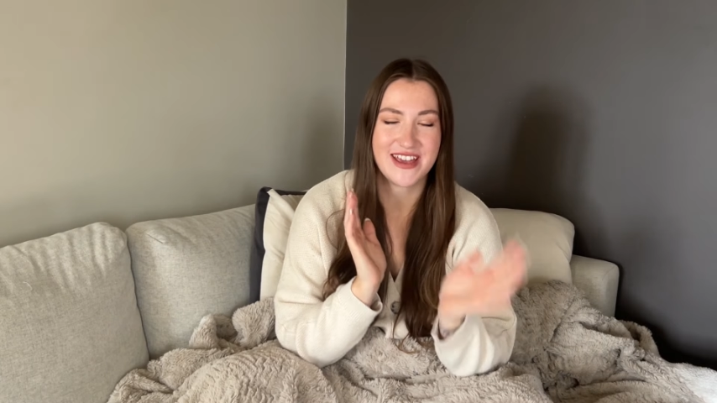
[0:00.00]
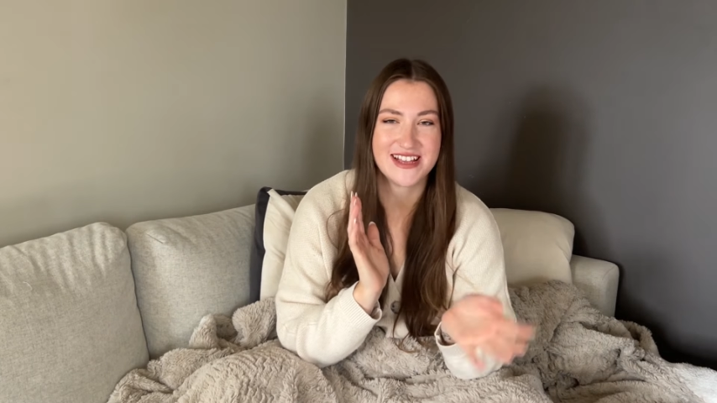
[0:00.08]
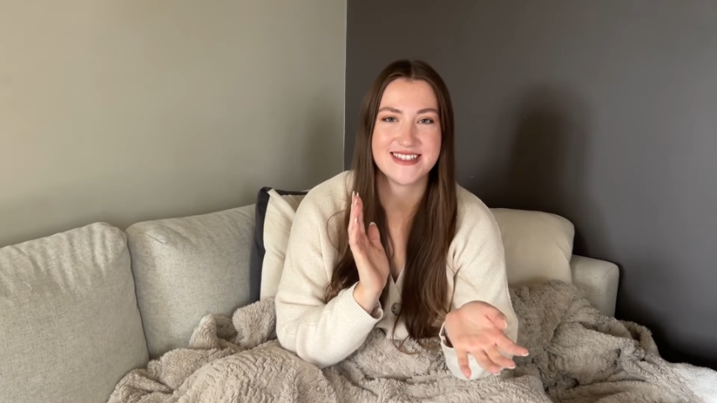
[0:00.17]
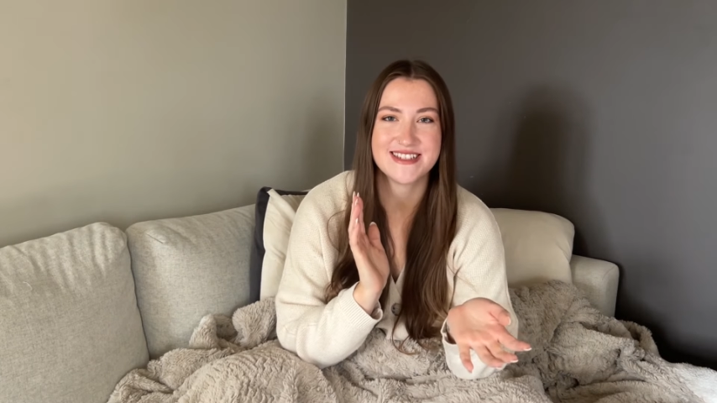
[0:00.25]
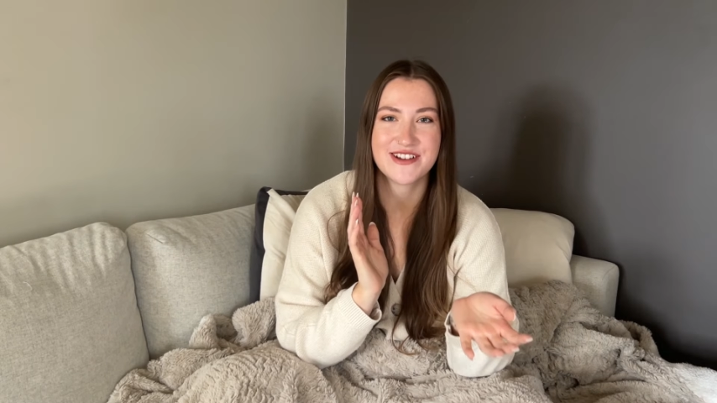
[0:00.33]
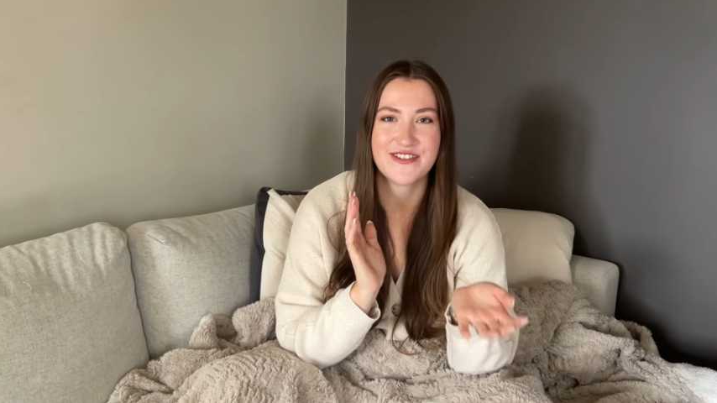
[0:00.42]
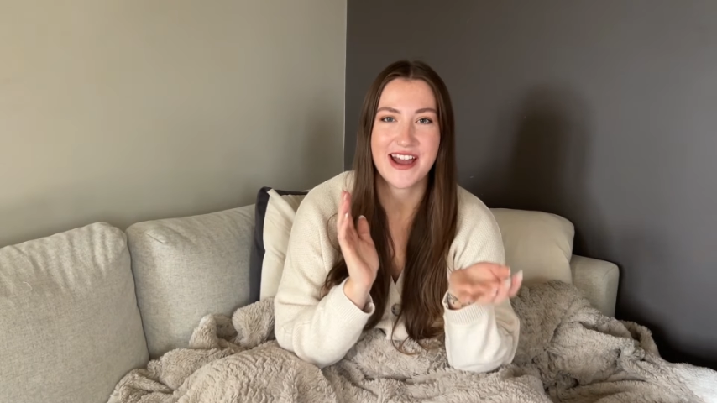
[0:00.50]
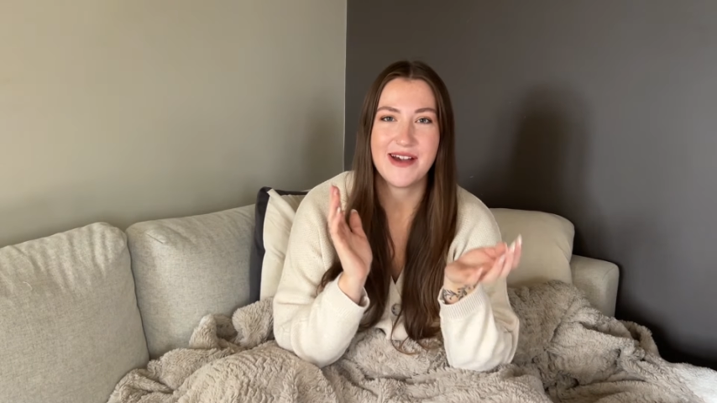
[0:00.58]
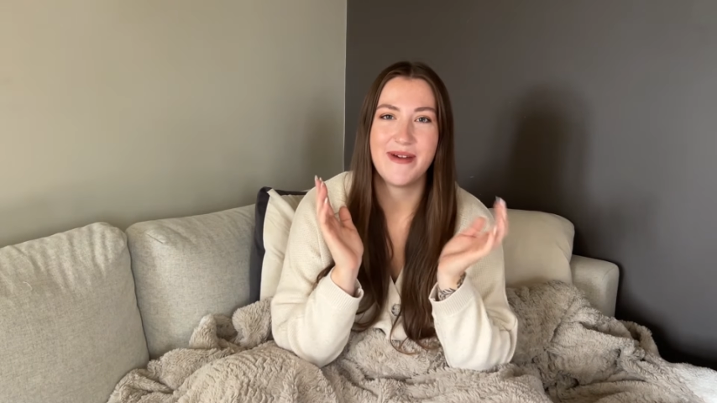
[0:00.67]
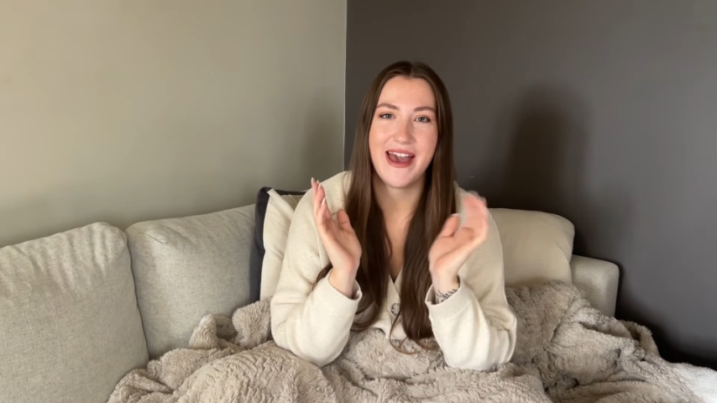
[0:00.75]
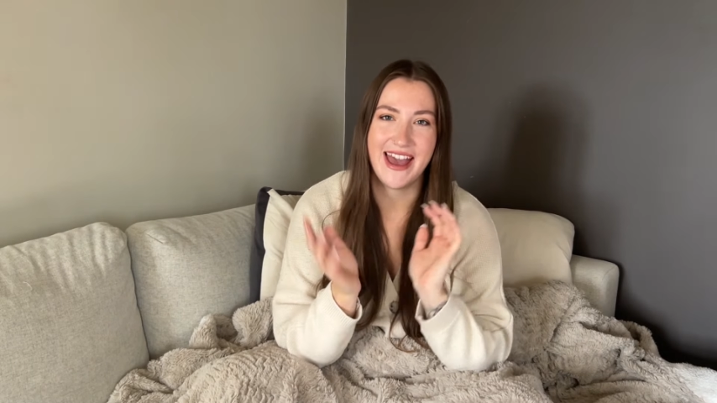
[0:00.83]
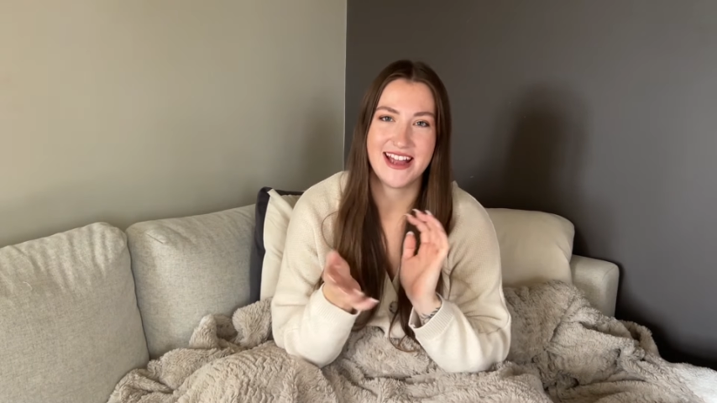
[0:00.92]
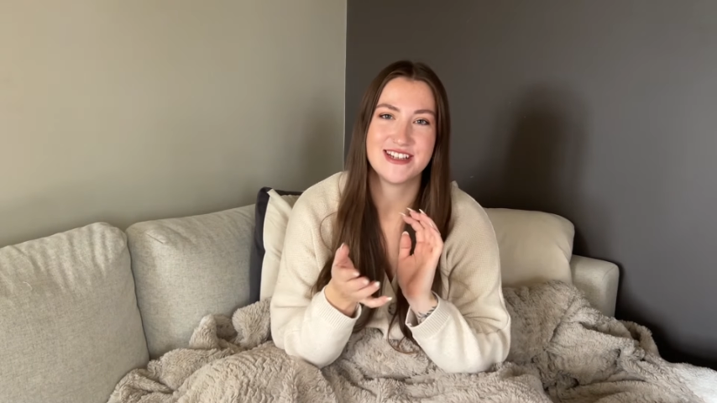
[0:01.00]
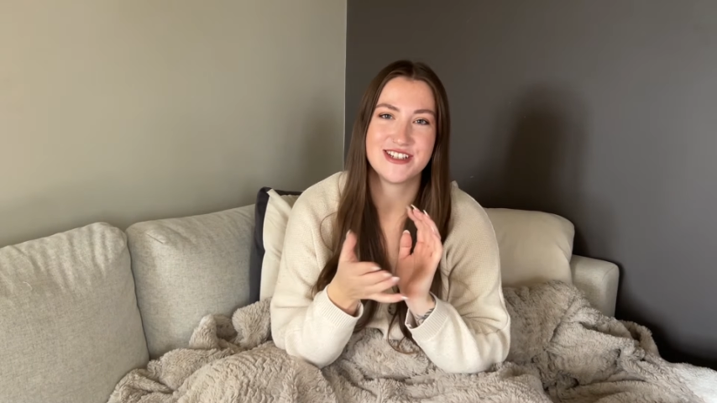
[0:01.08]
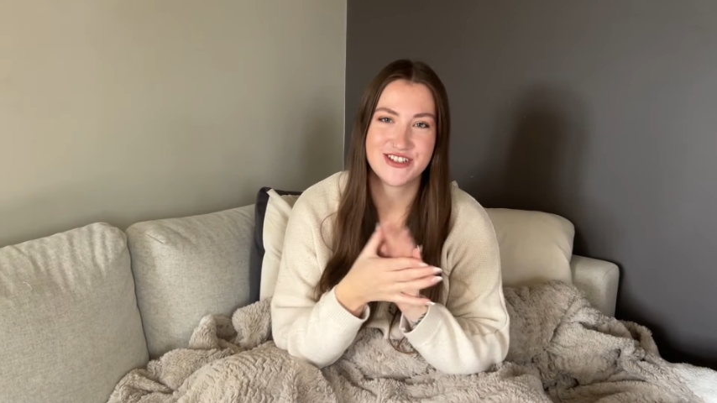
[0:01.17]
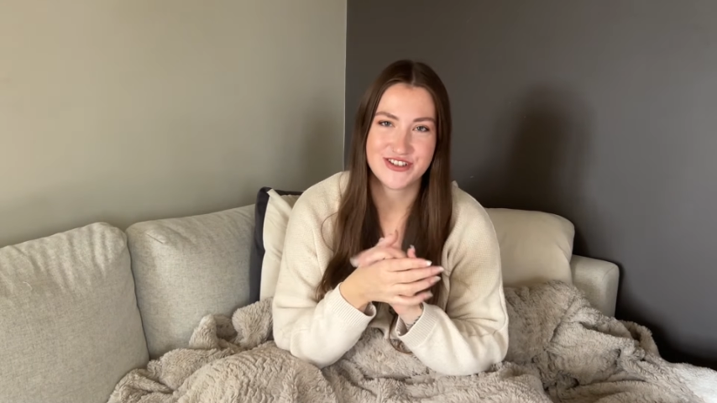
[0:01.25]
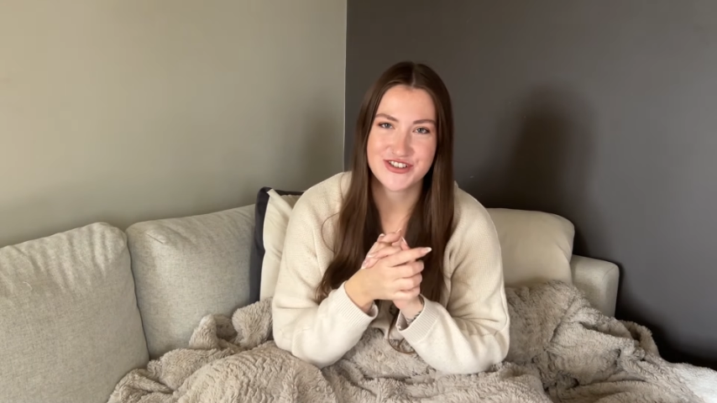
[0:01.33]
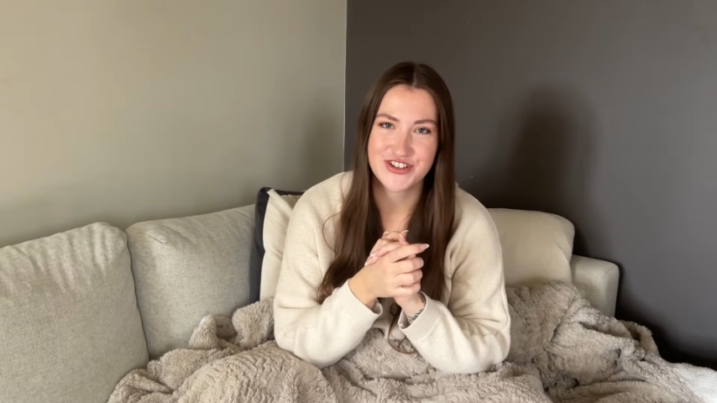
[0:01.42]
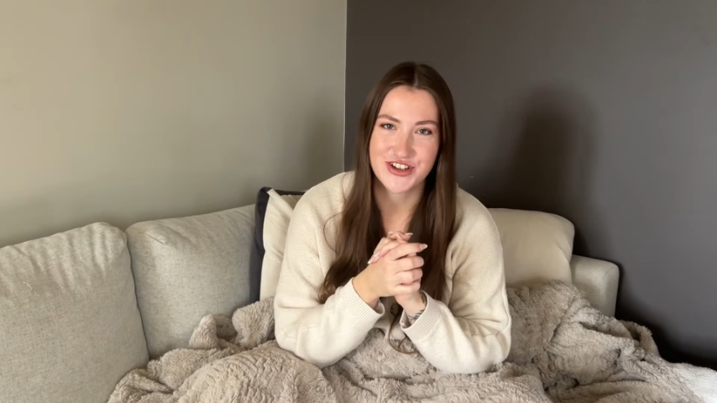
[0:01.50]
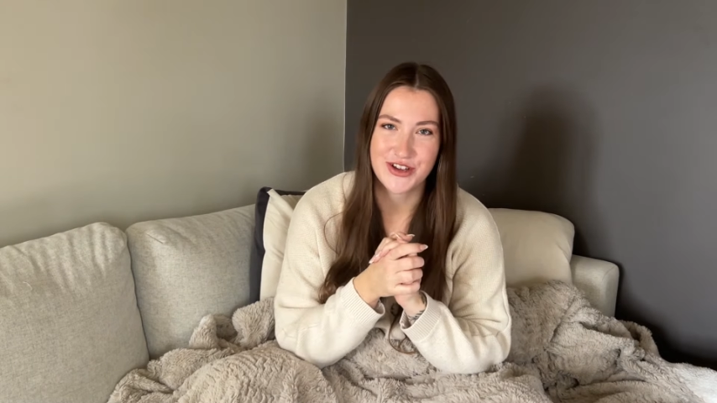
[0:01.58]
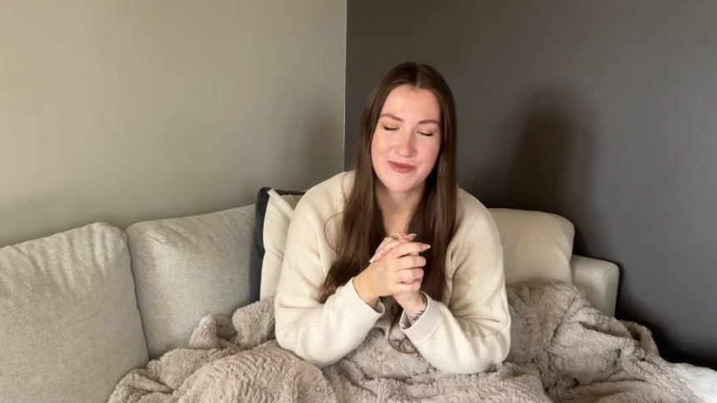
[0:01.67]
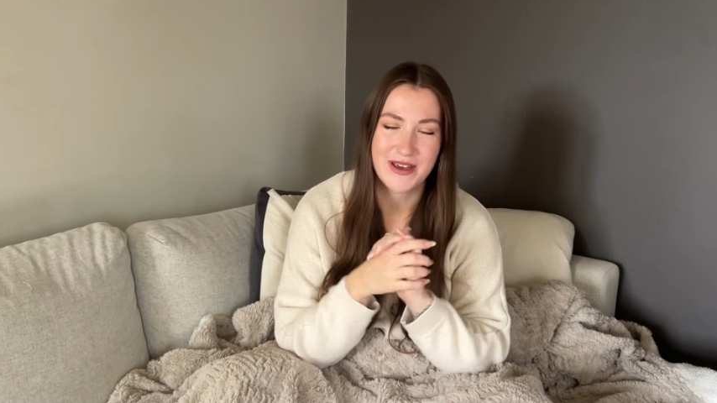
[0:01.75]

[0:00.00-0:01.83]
Instagram and YouTube,